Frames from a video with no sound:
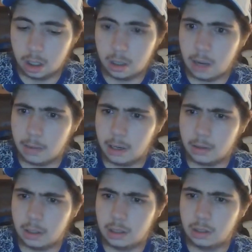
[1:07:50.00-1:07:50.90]

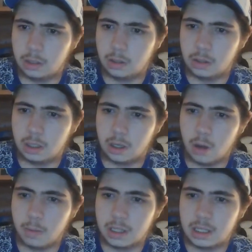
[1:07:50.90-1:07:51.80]
Gabriel is using
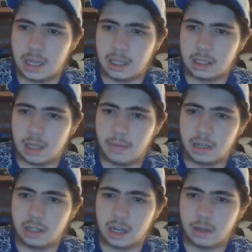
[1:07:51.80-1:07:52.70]
common sense. I
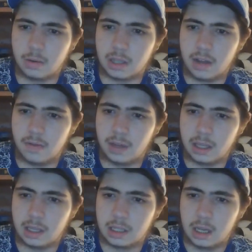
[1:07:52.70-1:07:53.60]
met Jack Lewis. I have
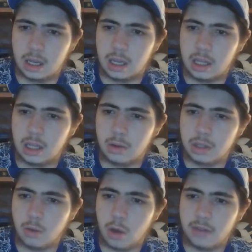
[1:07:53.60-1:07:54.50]
feelings. Eels
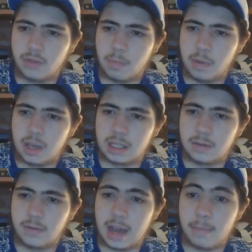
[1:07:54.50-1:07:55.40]
are one of the
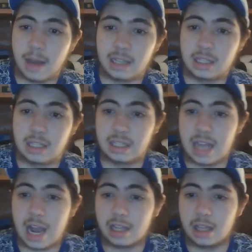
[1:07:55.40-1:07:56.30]
biggest fan bases.
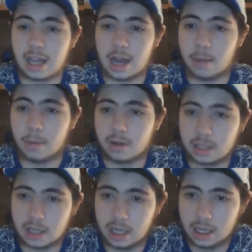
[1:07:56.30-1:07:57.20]
Exactly, they are,
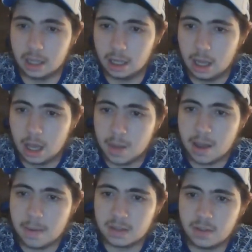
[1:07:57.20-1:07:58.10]
Bosky.
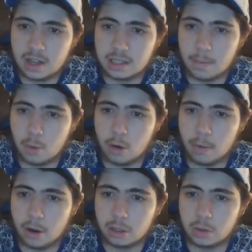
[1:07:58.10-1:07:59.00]
Panthers fans are more
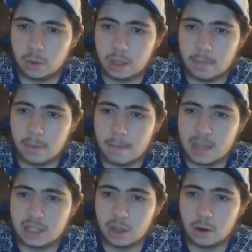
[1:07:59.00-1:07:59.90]
emotional than my
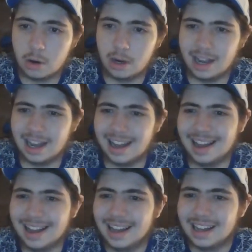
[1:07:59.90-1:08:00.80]
misso.
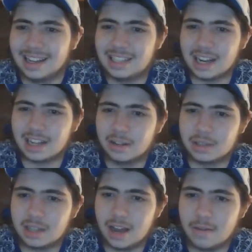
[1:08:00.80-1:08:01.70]
Jack
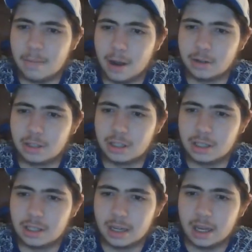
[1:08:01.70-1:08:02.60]
Lewis, I have
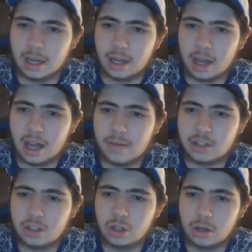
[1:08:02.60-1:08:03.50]
emotions. I have a
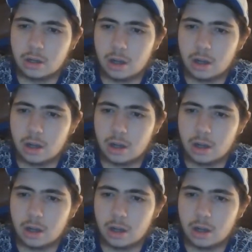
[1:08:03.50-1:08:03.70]
joke.